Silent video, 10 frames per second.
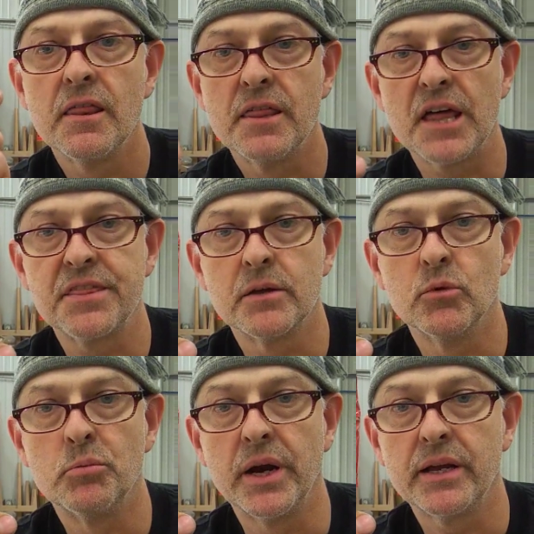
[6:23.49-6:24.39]
That thing
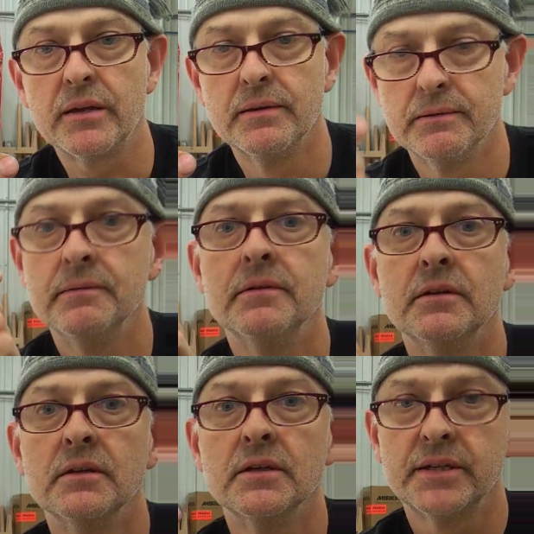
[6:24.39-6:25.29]
will break,
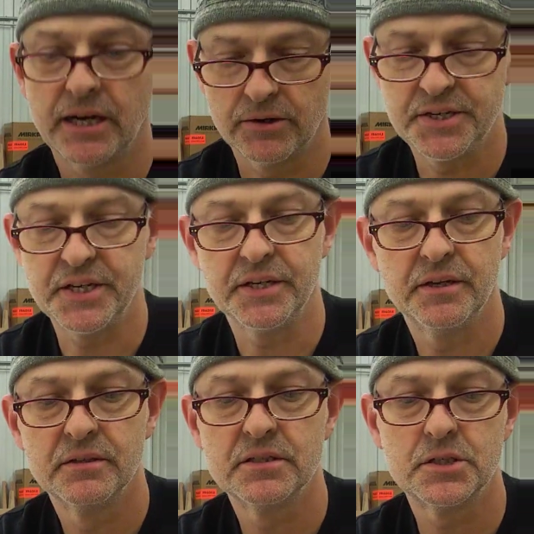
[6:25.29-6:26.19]
guaranteed.
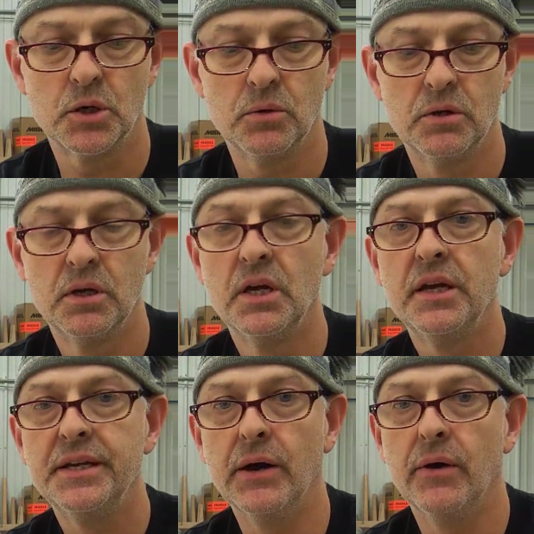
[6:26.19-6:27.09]
So
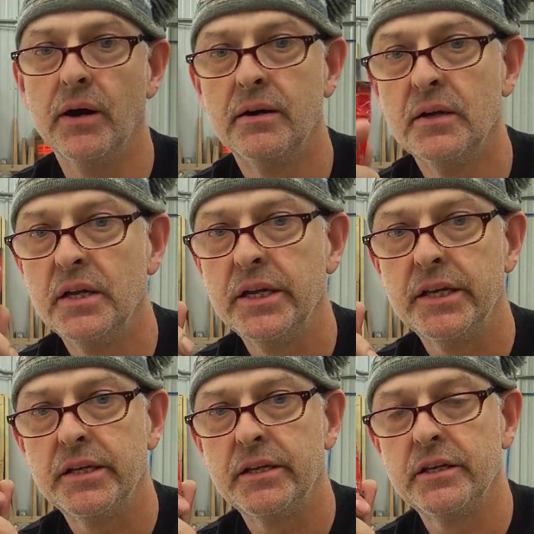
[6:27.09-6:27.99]
now,
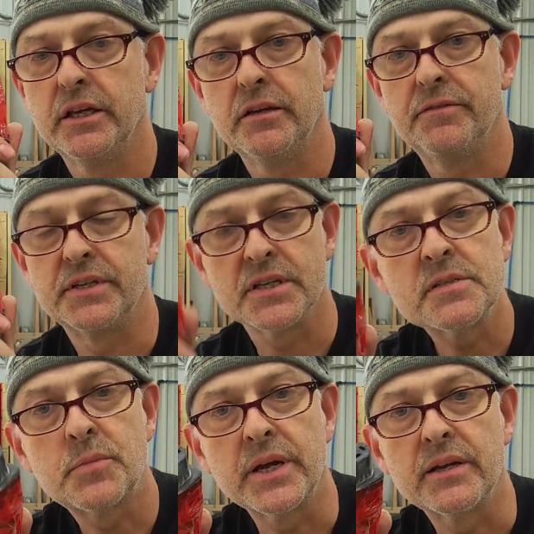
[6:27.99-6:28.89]
if it
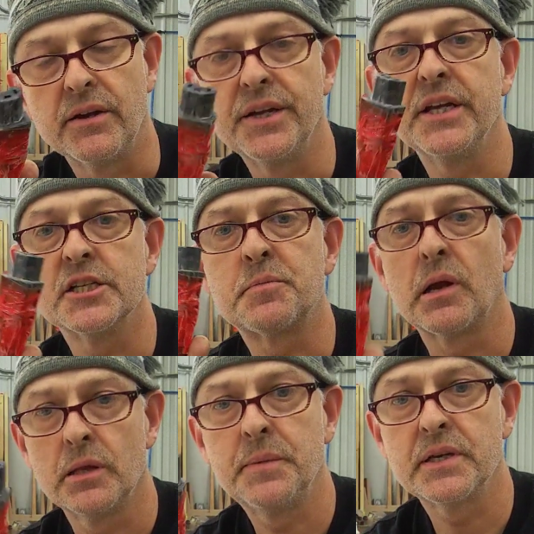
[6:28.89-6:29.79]
doesn't break on you, it's
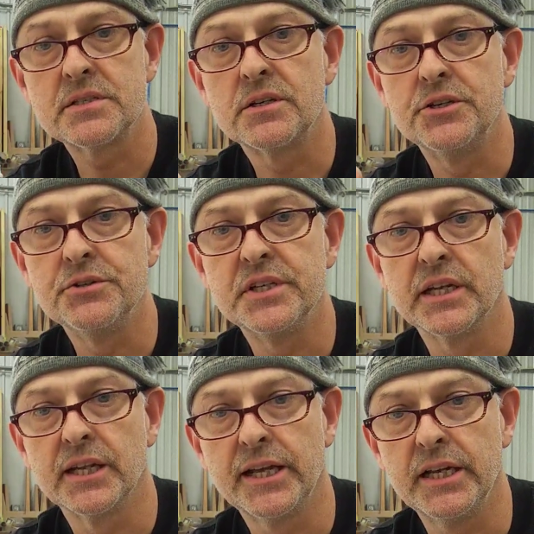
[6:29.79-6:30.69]
probably because you're using
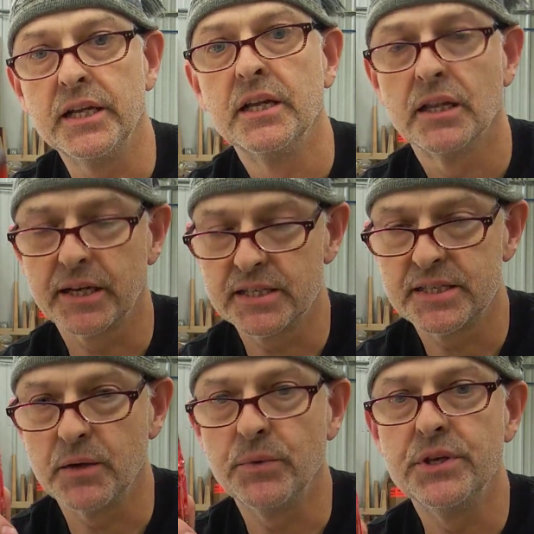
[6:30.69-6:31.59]
it lightly. Like I
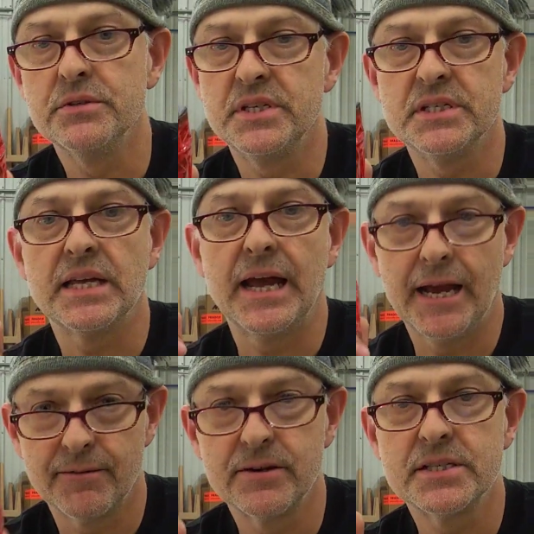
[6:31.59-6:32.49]
said, we use these
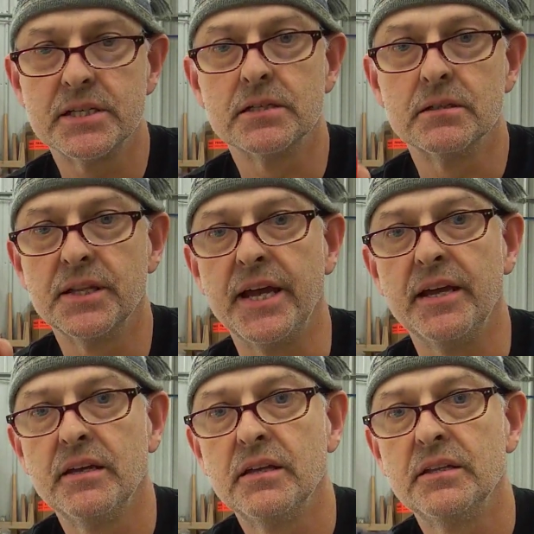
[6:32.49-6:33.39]
every single
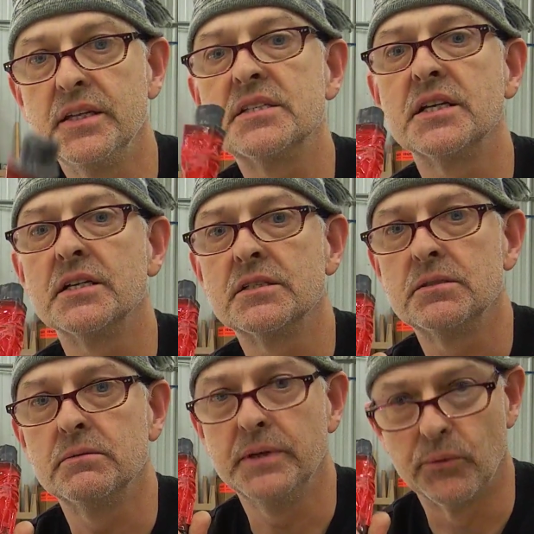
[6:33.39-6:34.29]
day. These
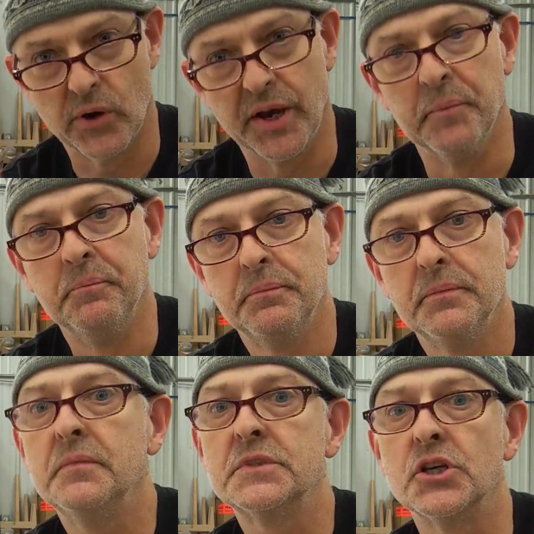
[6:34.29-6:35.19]
things, we run them.
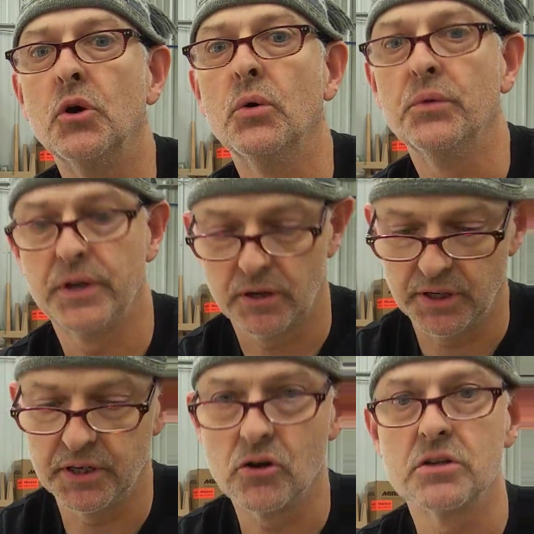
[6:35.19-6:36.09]
So they're
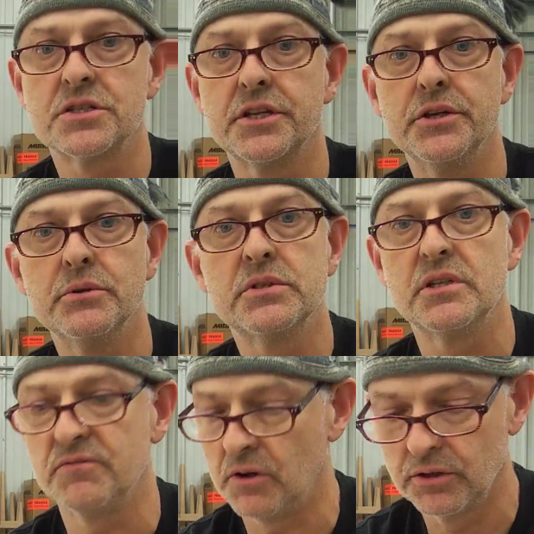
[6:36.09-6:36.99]
in constant use,
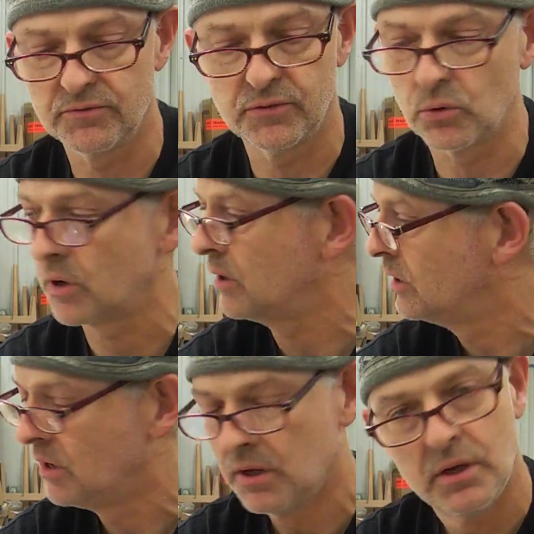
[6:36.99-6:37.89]
they fall on the floor,
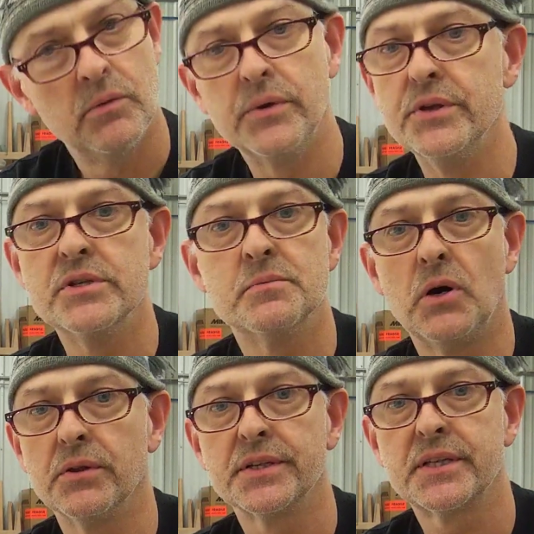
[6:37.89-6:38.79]
we use them
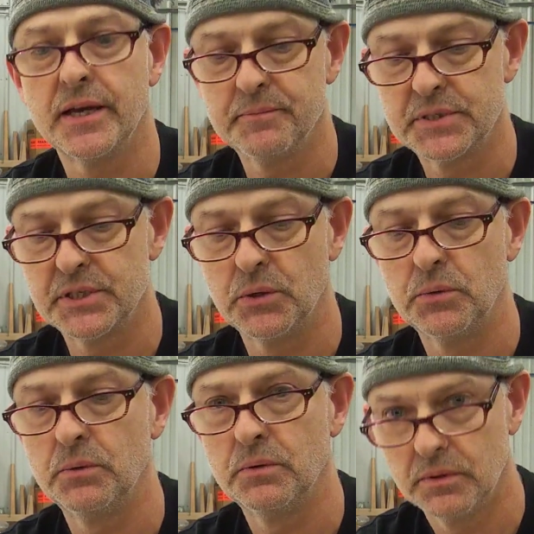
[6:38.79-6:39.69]
all the time.
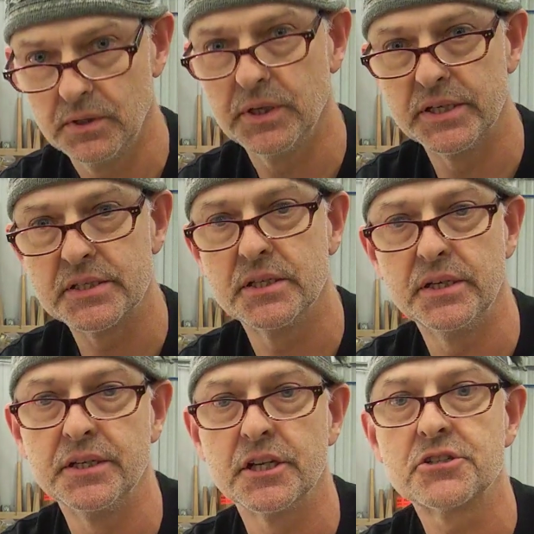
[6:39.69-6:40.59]
So it's an
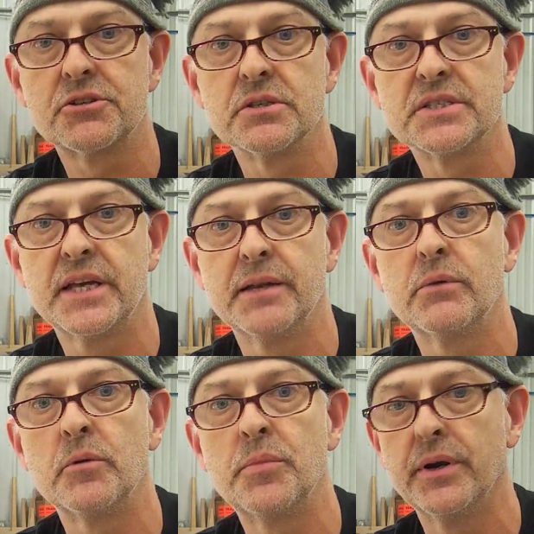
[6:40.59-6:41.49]
industrial setting,
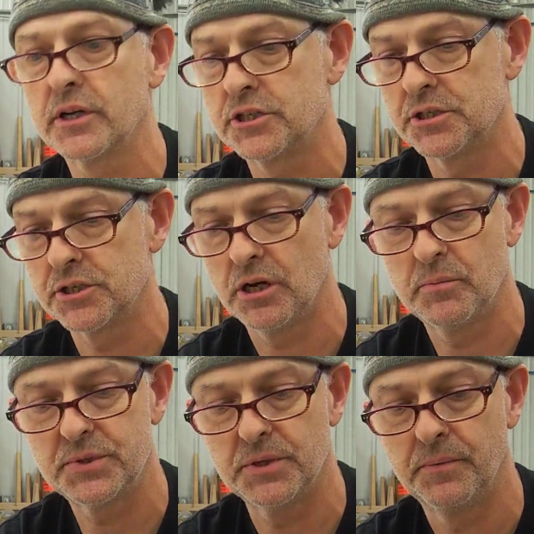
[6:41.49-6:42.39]
we're a production
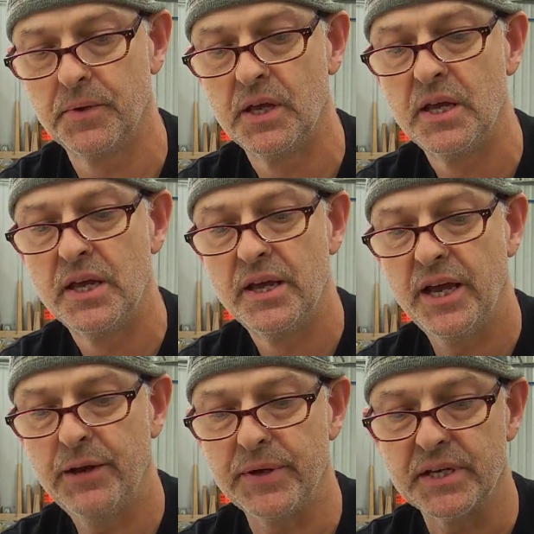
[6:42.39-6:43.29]
shop. So
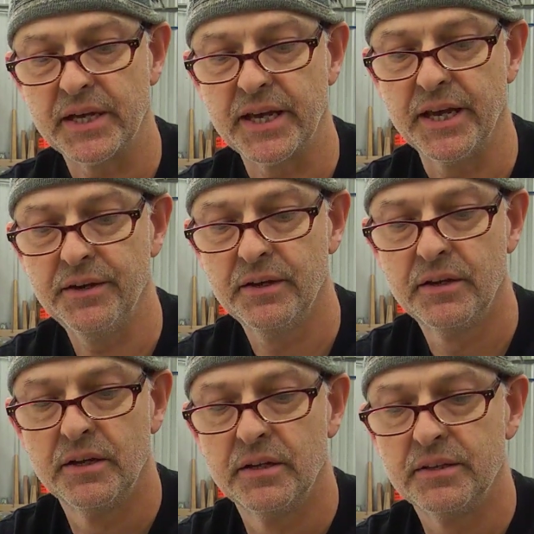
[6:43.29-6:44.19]
anyway, again,
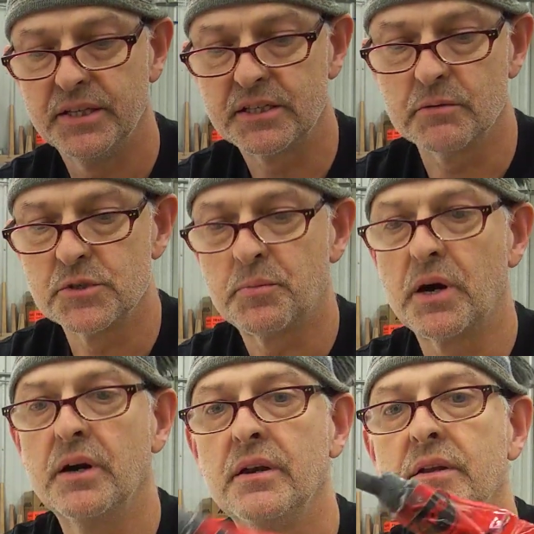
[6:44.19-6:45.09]
this comes
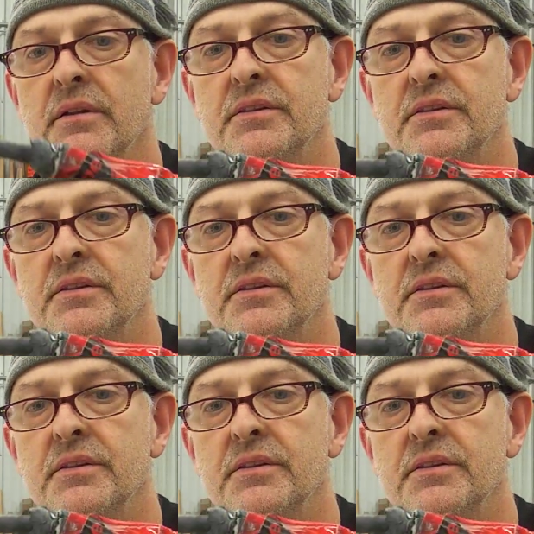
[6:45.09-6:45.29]
apart.